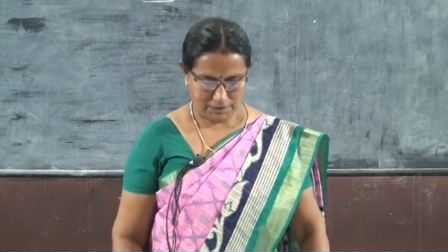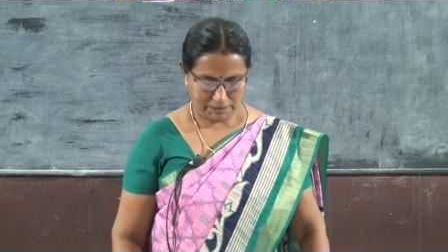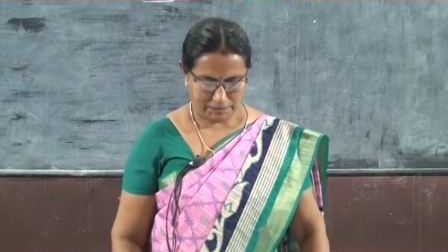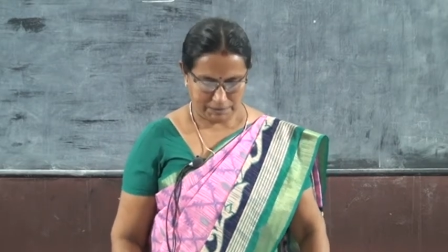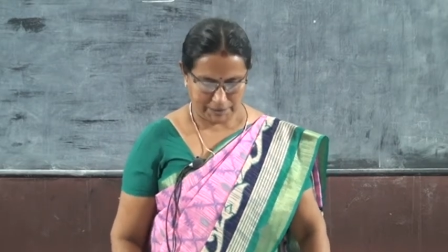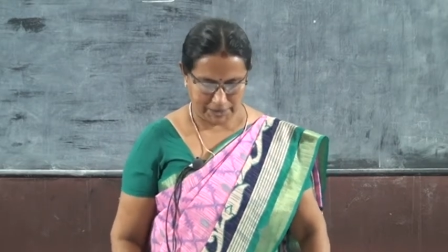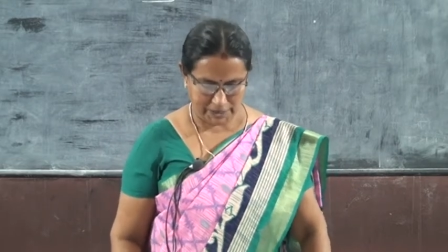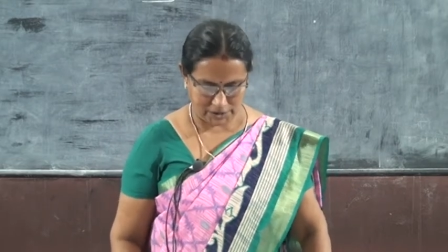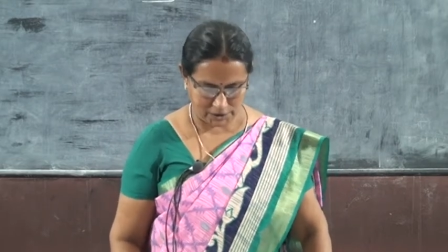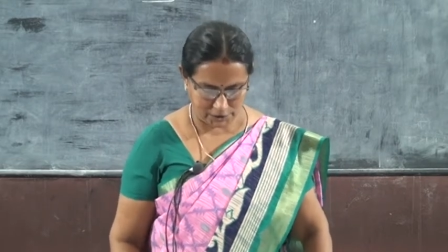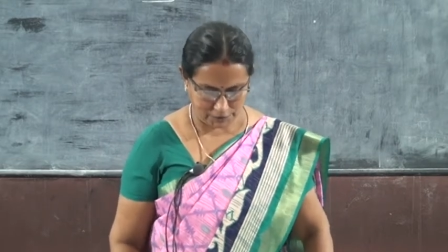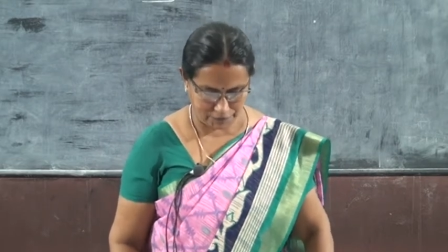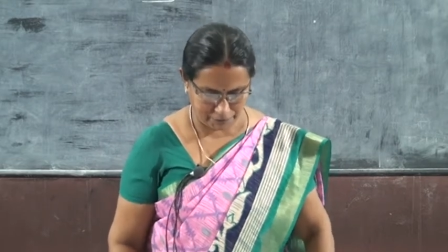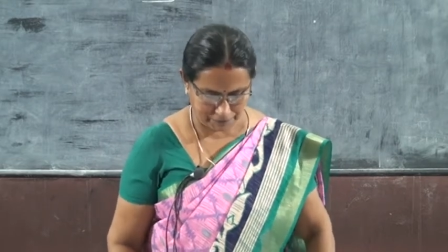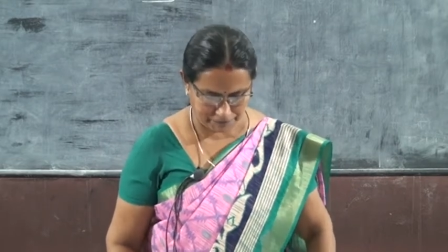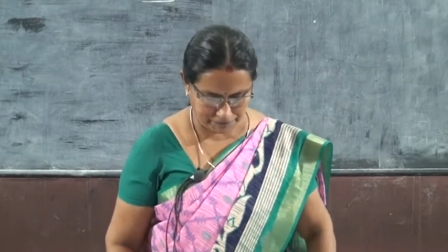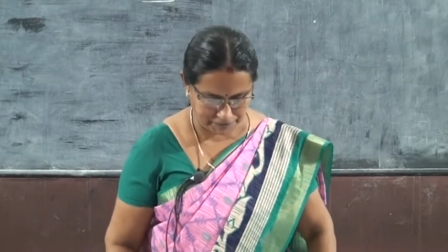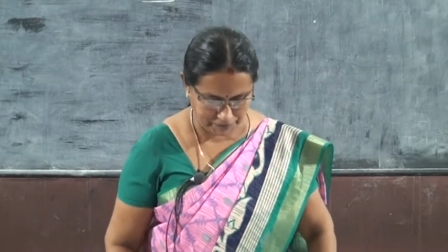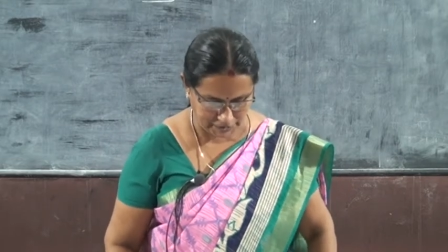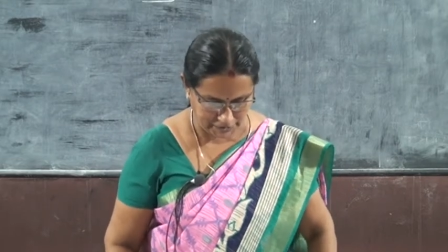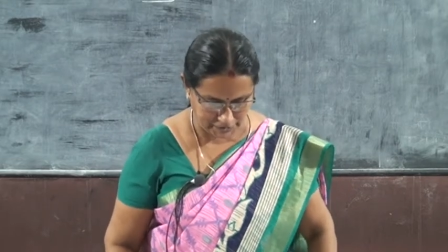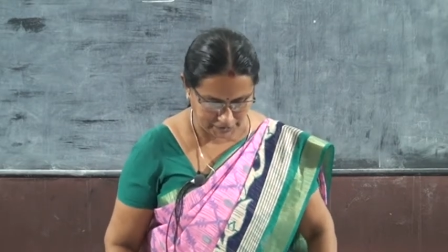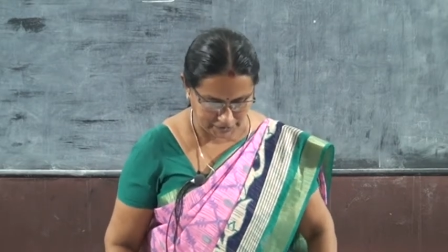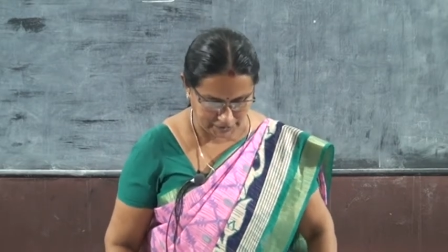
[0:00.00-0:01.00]
Page
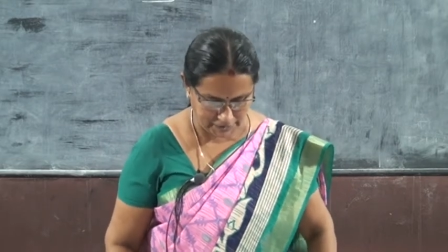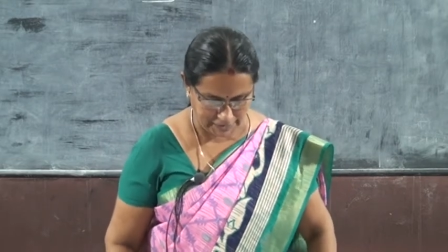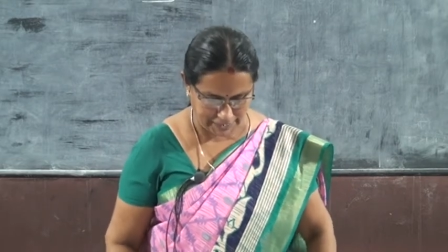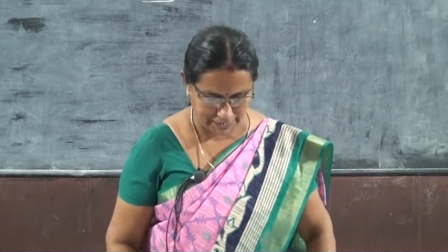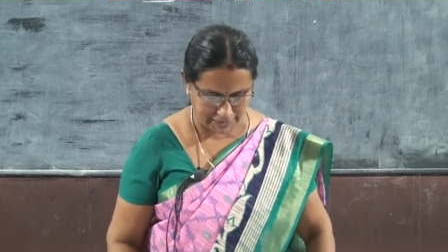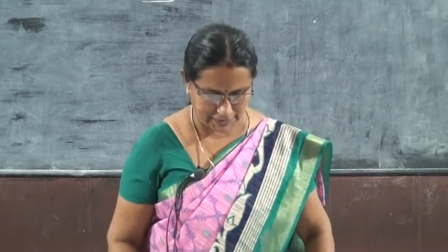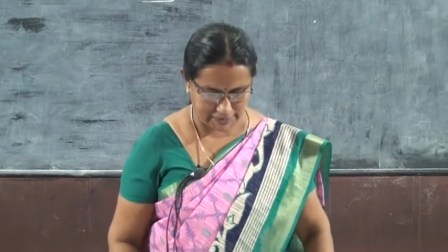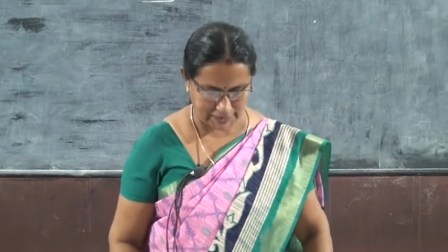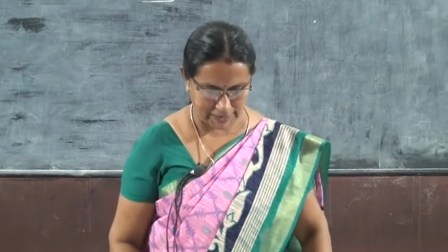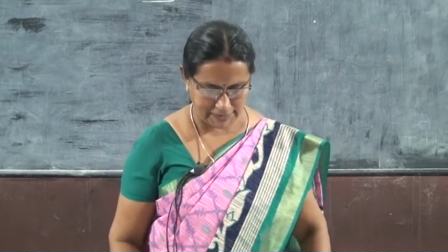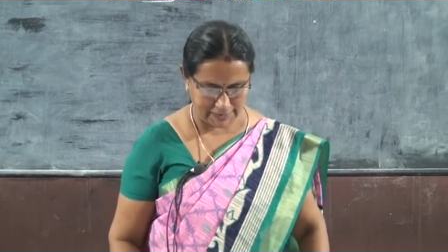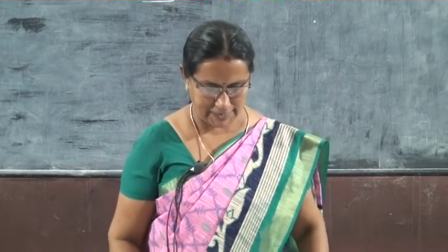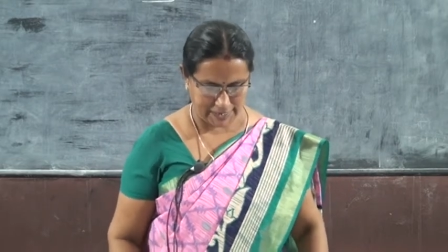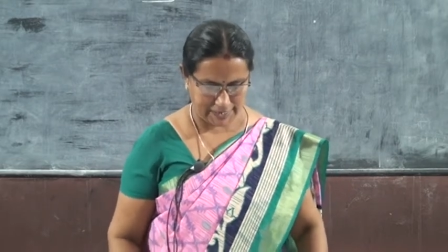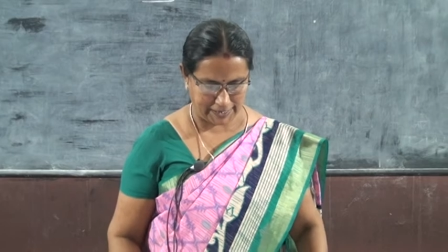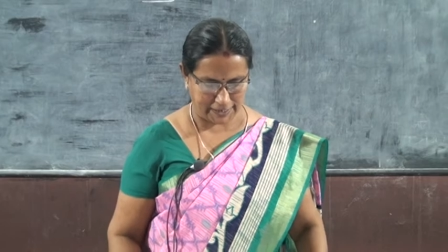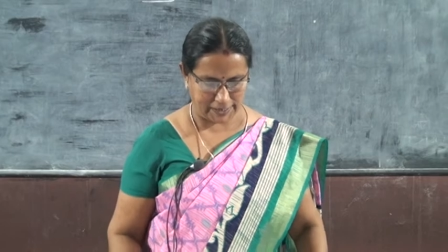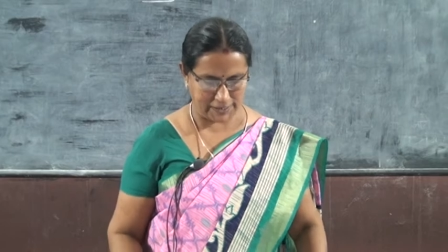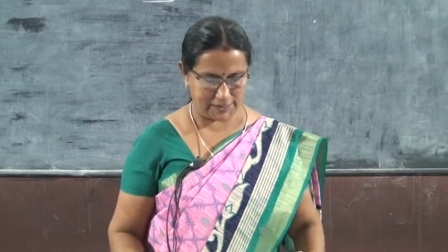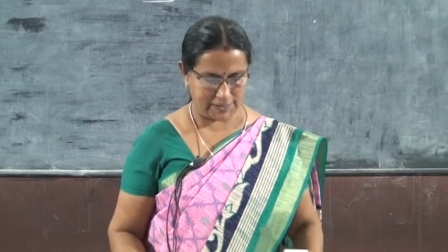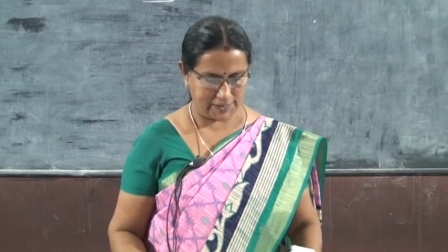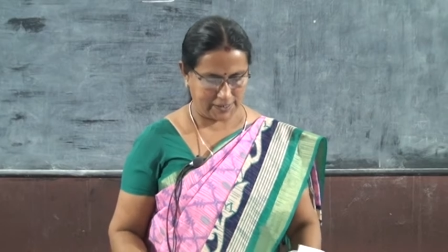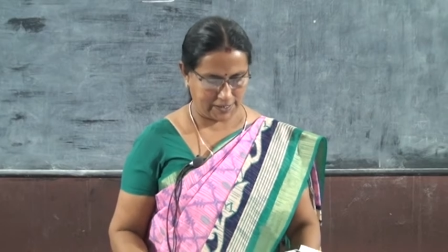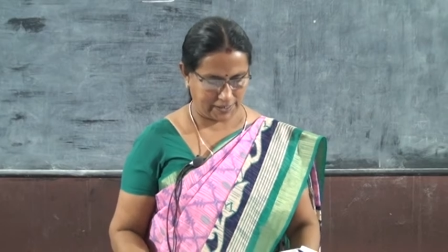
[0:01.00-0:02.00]
15,
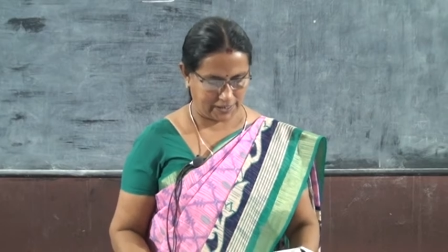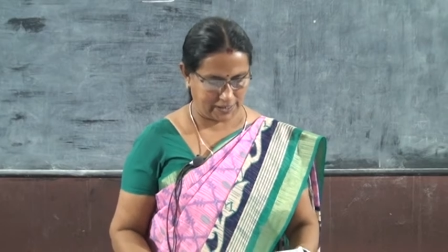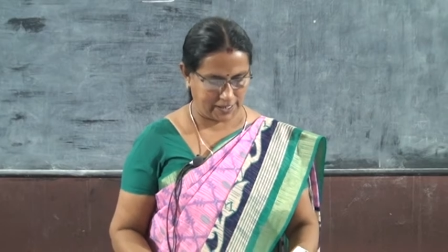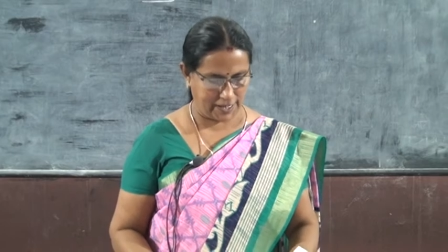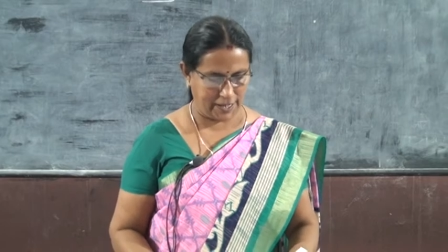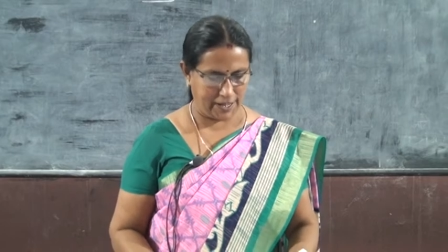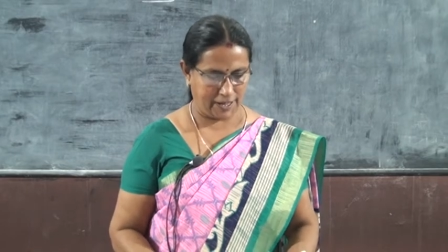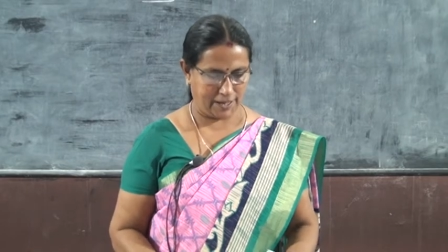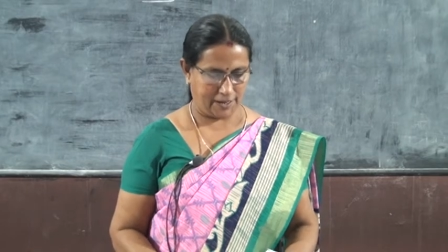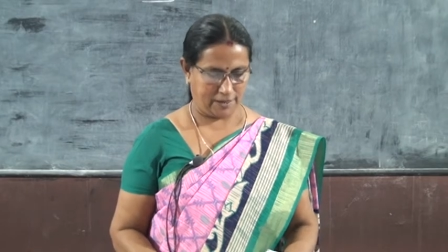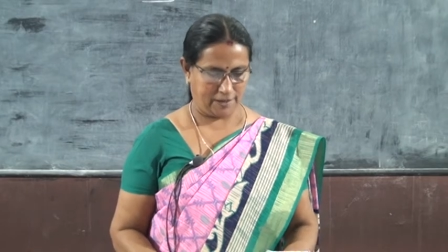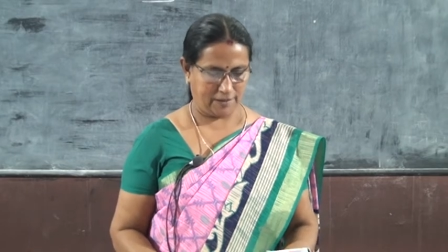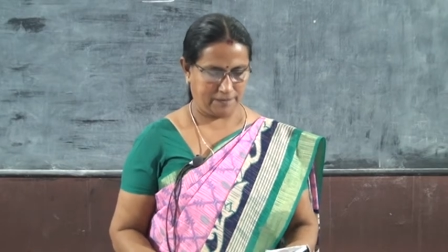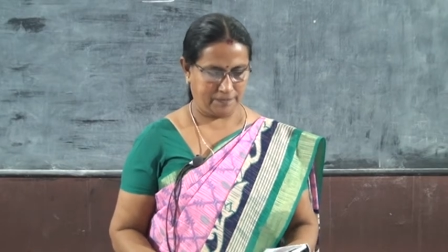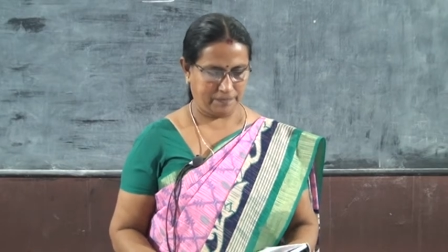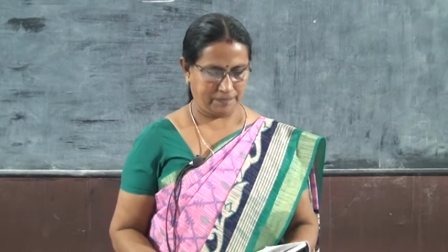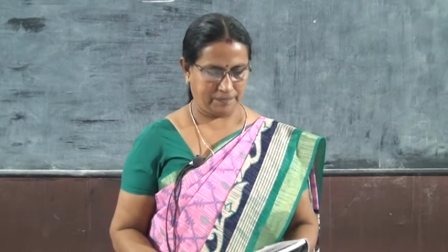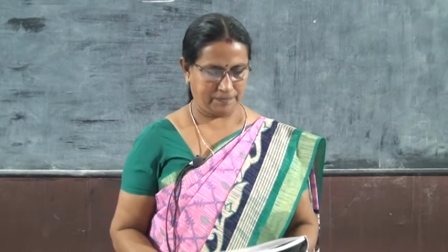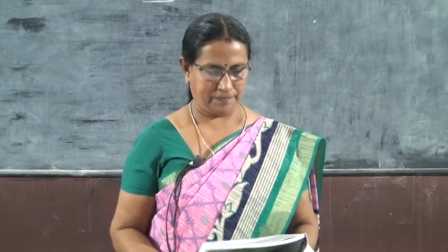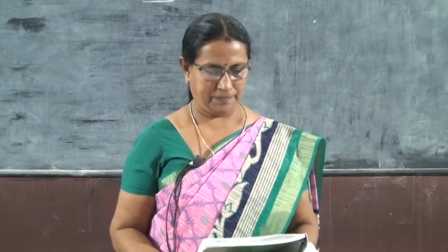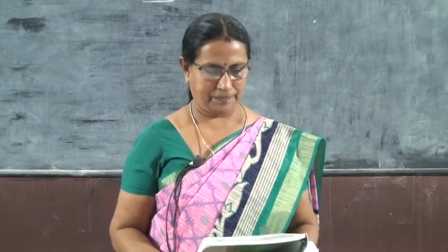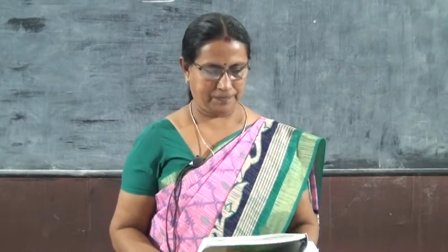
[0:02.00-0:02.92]
exercise K.